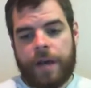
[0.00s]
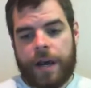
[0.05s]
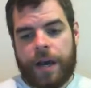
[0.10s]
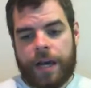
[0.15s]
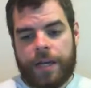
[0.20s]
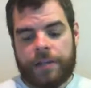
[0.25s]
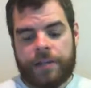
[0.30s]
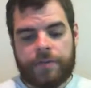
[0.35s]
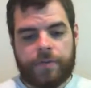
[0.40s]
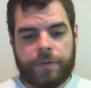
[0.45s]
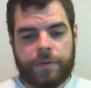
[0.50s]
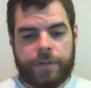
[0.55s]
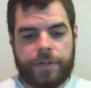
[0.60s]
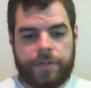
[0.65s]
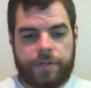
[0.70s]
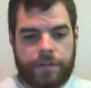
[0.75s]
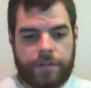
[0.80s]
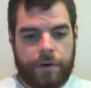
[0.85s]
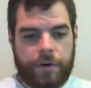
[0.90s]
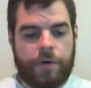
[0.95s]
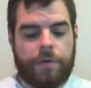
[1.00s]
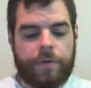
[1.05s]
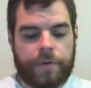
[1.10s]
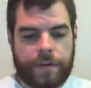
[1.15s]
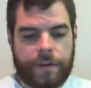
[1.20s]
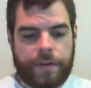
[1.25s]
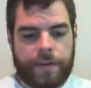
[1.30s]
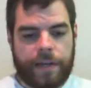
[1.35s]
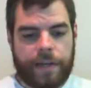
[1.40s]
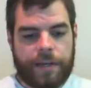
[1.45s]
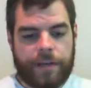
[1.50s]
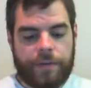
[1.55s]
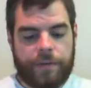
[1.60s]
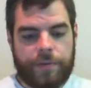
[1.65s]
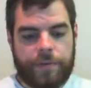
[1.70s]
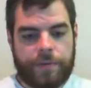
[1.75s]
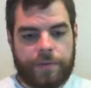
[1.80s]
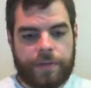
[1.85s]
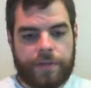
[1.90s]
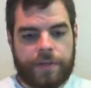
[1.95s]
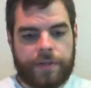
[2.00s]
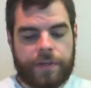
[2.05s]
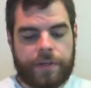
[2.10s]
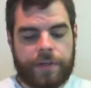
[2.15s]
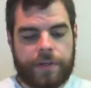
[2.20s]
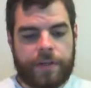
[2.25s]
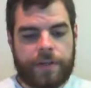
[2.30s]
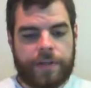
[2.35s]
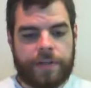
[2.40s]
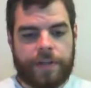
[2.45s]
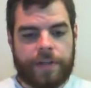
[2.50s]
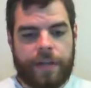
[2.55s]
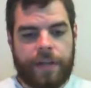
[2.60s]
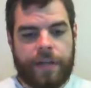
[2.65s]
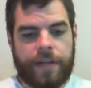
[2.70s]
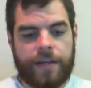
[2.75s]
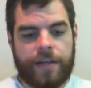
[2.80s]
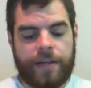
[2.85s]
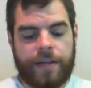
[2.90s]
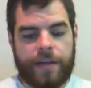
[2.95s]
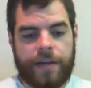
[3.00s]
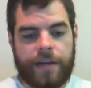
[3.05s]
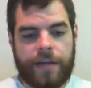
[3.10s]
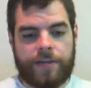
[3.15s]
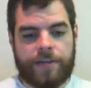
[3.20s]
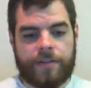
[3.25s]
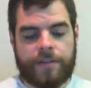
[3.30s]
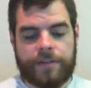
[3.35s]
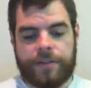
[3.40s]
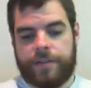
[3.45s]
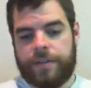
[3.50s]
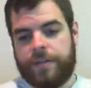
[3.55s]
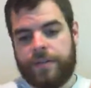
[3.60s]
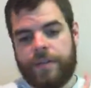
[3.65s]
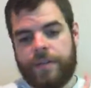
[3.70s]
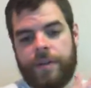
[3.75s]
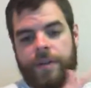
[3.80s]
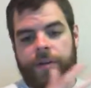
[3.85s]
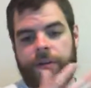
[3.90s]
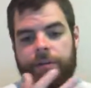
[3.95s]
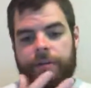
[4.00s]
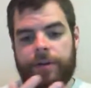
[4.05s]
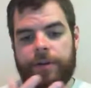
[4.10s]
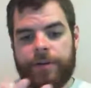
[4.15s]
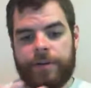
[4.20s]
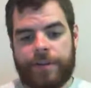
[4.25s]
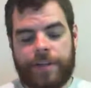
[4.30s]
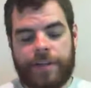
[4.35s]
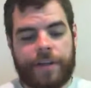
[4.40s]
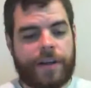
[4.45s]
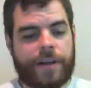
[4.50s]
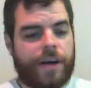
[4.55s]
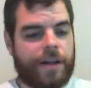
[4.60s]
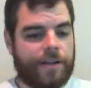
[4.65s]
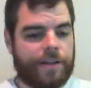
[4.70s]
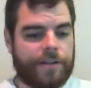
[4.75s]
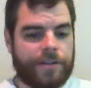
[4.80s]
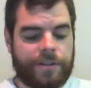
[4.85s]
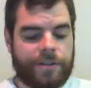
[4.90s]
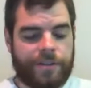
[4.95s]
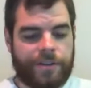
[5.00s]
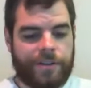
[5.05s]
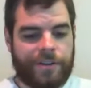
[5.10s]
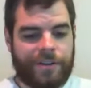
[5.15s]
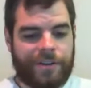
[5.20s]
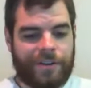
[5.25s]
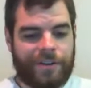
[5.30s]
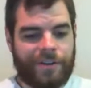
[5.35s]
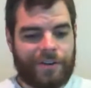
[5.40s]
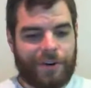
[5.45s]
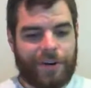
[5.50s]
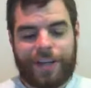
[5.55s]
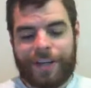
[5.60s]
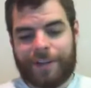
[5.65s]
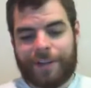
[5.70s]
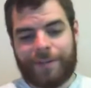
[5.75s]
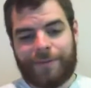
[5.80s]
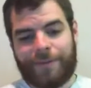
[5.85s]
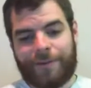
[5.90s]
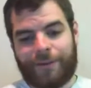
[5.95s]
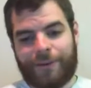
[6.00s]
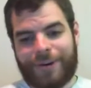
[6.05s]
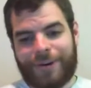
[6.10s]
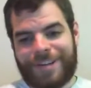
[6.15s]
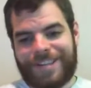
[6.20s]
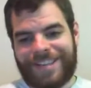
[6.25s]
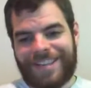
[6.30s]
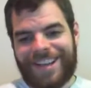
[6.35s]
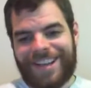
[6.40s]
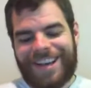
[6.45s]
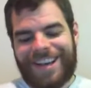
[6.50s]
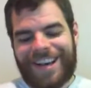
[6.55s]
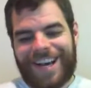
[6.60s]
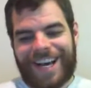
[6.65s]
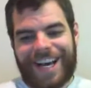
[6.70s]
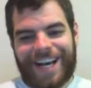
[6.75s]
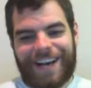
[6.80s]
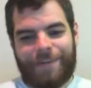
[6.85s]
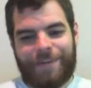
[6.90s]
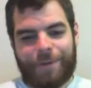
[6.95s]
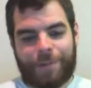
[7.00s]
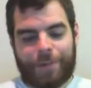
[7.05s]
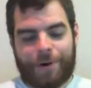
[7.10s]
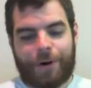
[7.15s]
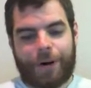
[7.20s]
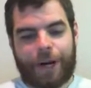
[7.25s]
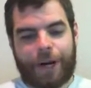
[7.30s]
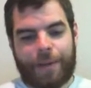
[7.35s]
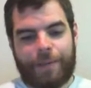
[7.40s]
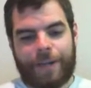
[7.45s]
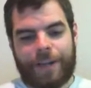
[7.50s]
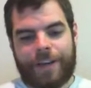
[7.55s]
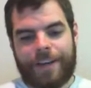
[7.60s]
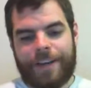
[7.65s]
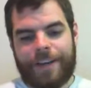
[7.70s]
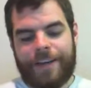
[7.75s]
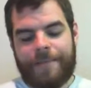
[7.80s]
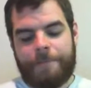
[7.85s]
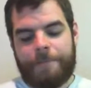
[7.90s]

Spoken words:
just really dove into that new position because I just did a college curriculum course for programming,